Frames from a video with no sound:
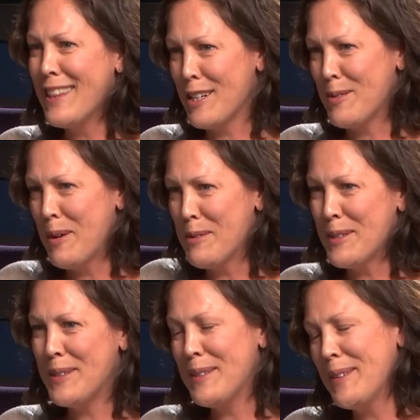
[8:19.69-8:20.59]
That's what
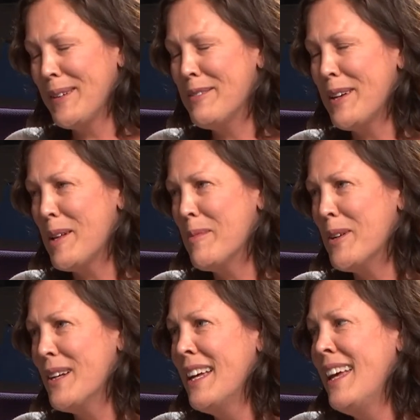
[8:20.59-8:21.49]
was
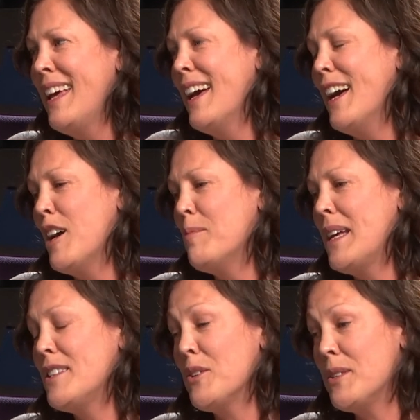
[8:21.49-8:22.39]
available.
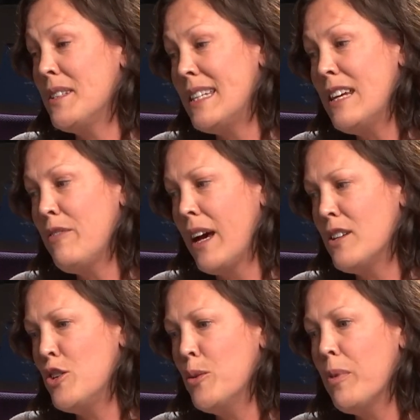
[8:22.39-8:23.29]
And so Steve had
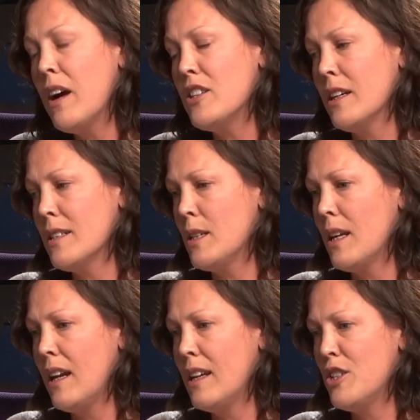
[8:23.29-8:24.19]
two projects
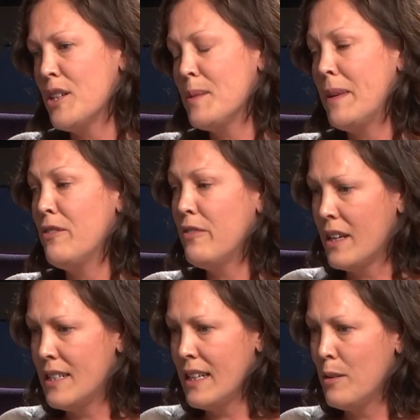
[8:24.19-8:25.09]
that had just been
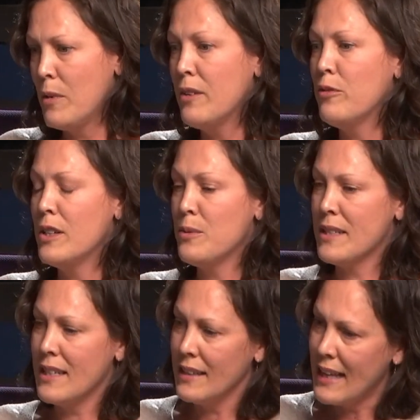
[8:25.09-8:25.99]
funded, one of which was
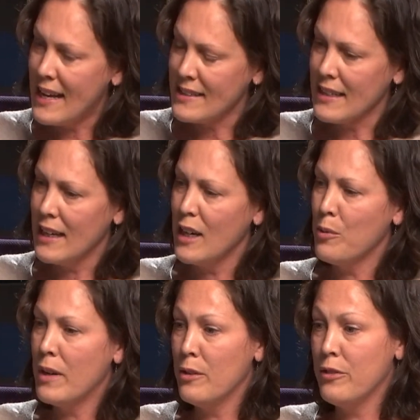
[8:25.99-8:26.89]
in Alaska and
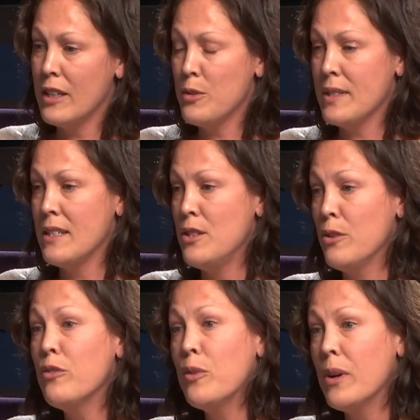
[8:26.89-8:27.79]
one of which was in
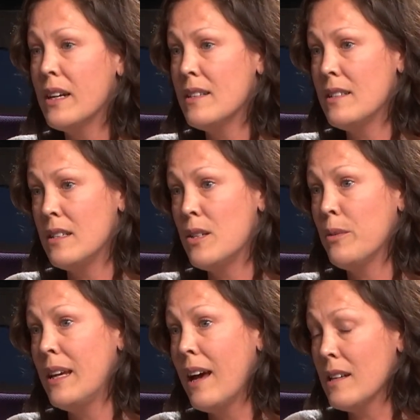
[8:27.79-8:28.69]
Duke Forest. And so
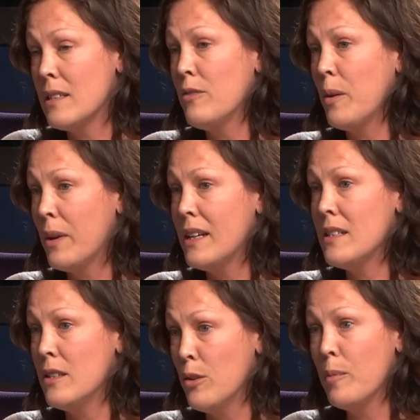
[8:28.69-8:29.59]
he asked if I wanted
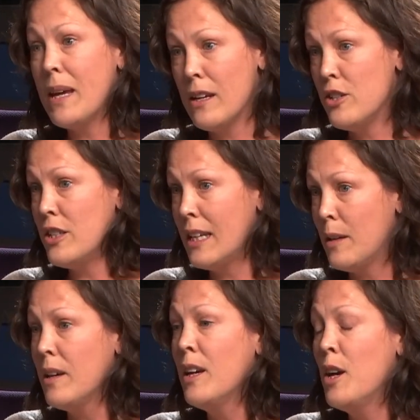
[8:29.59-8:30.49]
to do a PhD
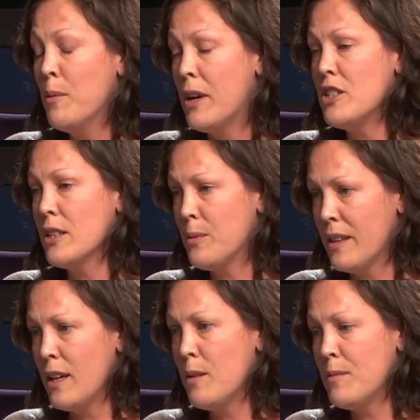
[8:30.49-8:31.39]
project with
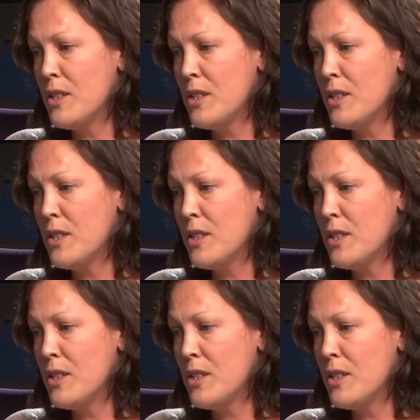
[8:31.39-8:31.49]
him.